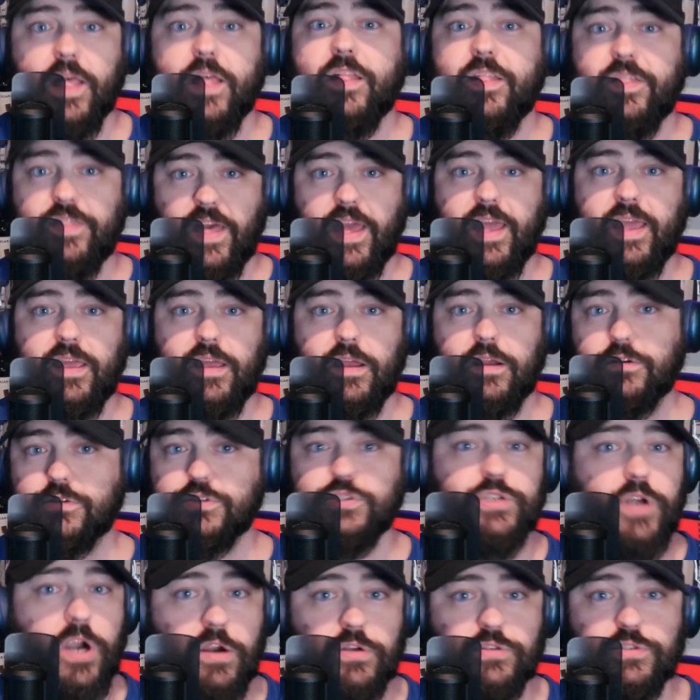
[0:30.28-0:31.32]
Thank our
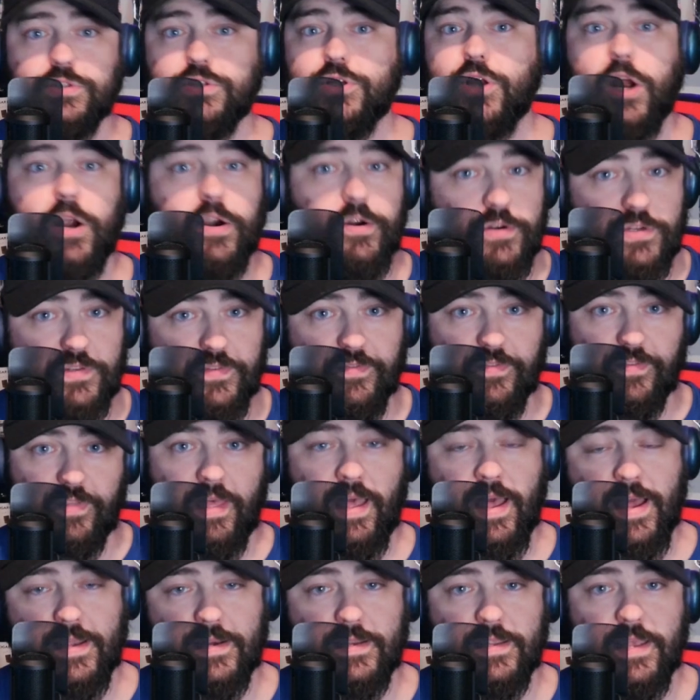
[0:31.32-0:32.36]
stars and garters for
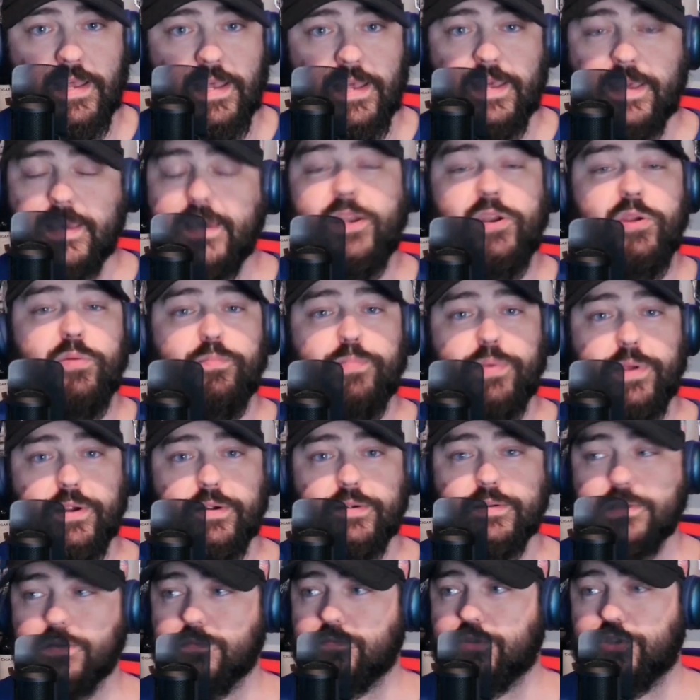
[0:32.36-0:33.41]
that. It
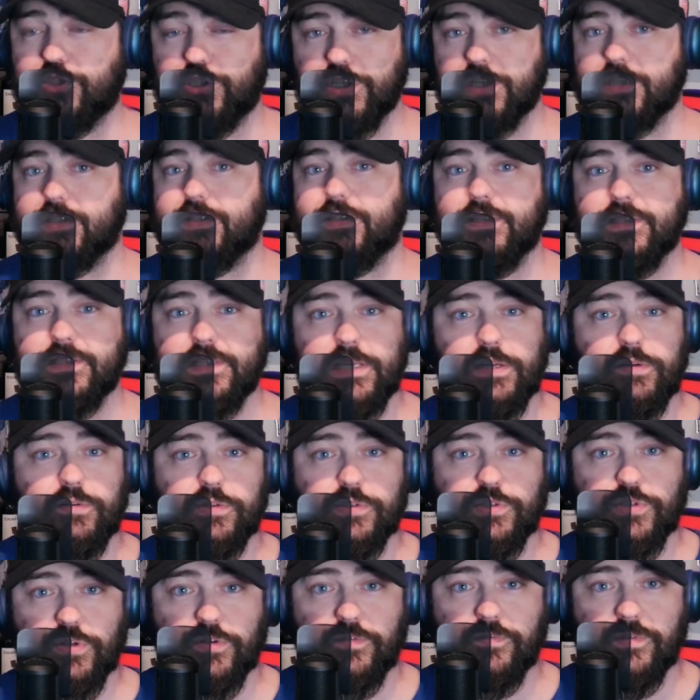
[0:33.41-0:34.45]
appears it was just the Secret
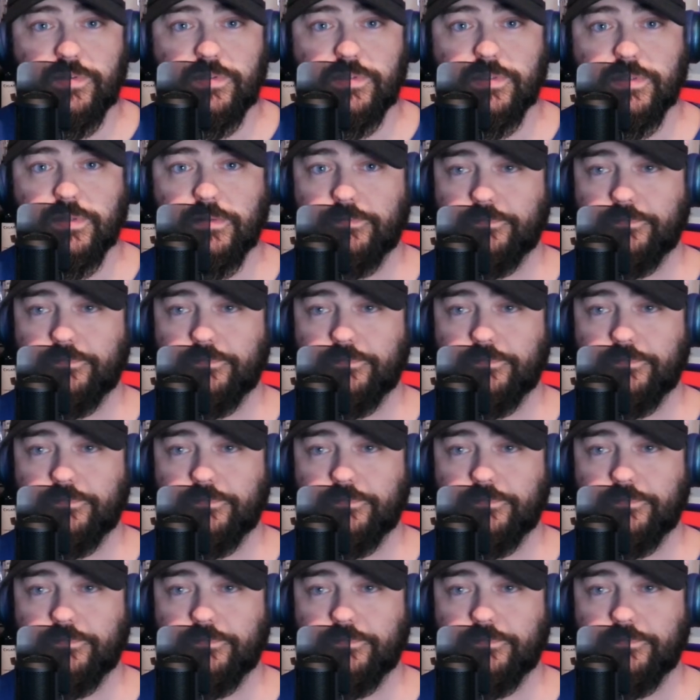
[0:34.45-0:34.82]
Service.